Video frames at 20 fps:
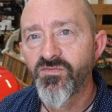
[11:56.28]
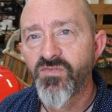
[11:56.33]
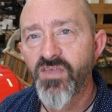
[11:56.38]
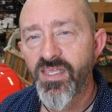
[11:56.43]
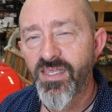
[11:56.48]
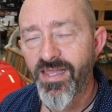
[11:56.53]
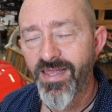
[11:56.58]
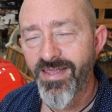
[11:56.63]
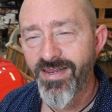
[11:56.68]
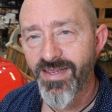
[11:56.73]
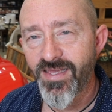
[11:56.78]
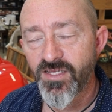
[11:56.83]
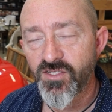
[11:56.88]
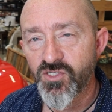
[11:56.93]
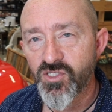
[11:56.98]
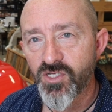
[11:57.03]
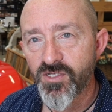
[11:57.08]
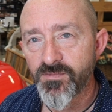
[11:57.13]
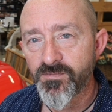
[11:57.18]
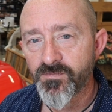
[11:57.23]
V8
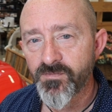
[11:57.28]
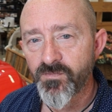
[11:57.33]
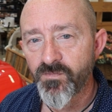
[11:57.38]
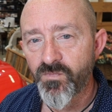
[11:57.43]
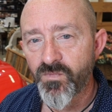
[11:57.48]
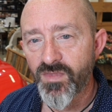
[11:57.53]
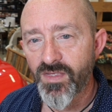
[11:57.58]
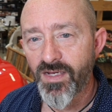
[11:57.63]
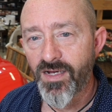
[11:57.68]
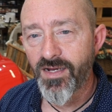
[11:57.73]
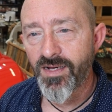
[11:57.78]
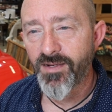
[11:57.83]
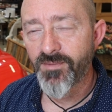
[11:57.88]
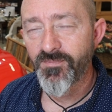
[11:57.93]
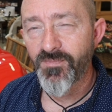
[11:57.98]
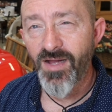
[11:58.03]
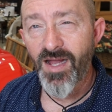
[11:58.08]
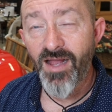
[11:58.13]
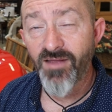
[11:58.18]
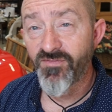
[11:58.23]
engine.
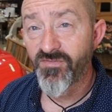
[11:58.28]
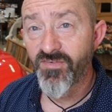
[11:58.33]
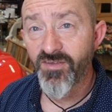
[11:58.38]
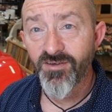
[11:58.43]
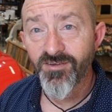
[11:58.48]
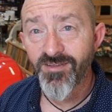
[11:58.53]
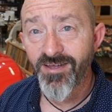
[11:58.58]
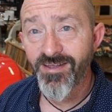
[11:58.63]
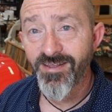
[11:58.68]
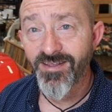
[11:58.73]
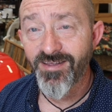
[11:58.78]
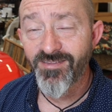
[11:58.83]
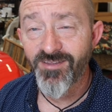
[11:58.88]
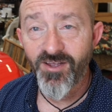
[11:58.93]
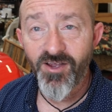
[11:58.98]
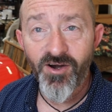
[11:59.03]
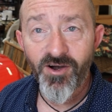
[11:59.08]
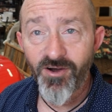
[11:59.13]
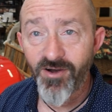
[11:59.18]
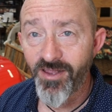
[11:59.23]
Um, I feel like the
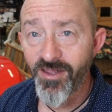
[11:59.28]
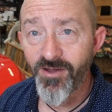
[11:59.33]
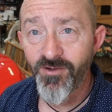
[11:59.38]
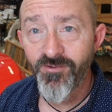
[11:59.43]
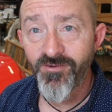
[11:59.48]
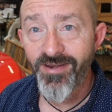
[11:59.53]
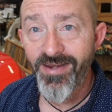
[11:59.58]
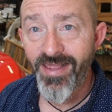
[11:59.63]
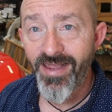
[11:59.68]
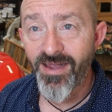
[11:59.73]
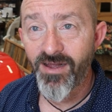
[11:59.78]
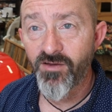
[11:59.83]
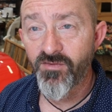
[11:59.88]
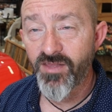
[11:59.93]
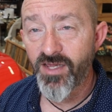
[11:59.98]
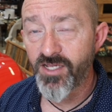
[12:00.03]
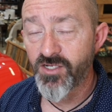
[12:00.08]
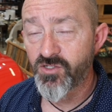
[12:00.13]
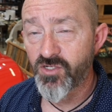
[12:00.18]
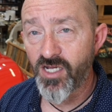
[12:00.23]
car I own now
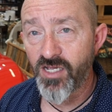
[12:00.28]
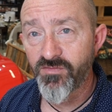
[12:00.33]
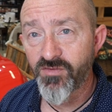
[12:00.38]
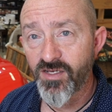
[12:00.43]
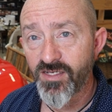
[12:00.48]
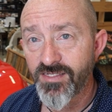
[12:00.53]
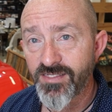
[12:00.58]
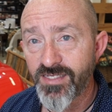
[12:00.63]
that I drive on